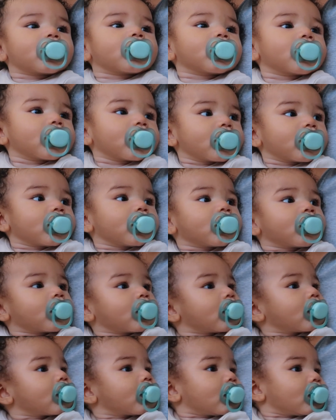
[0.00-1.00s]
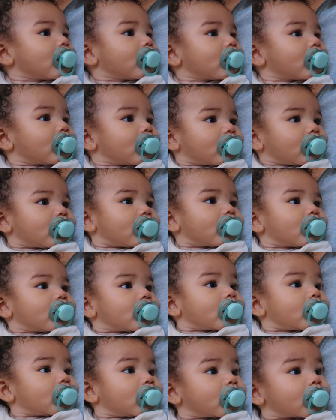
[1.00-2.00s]
He was typing a lot last
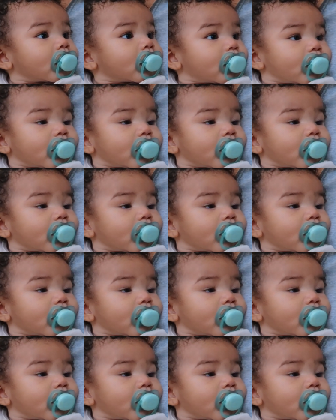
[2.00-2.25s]
night.